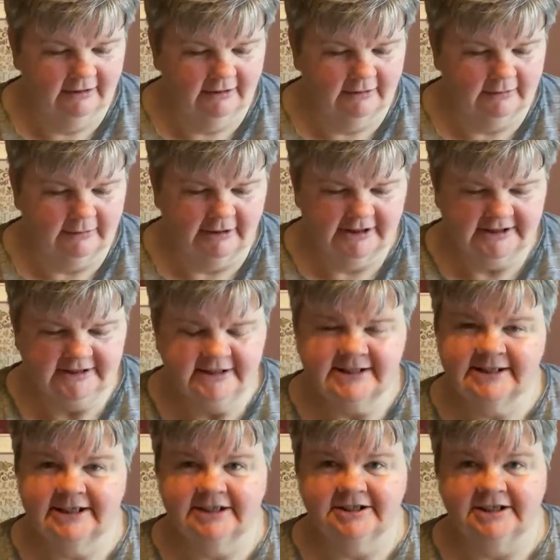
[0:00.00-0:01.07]
Quicks and
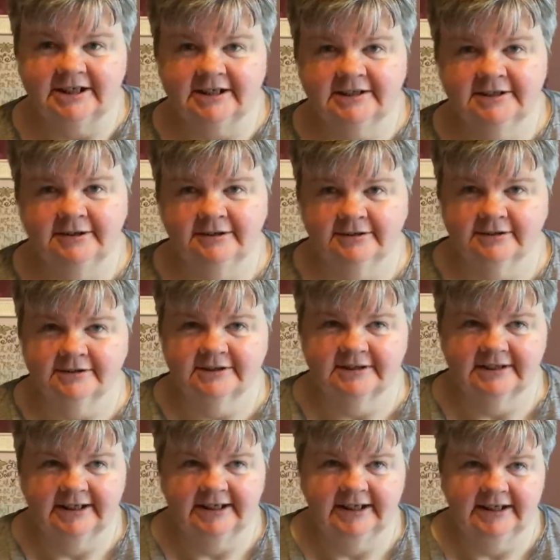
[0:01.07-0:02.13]
Stitches, who does
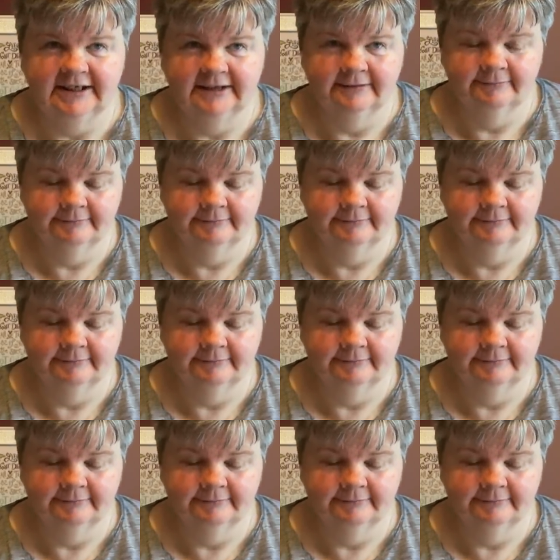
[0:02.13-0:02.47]
the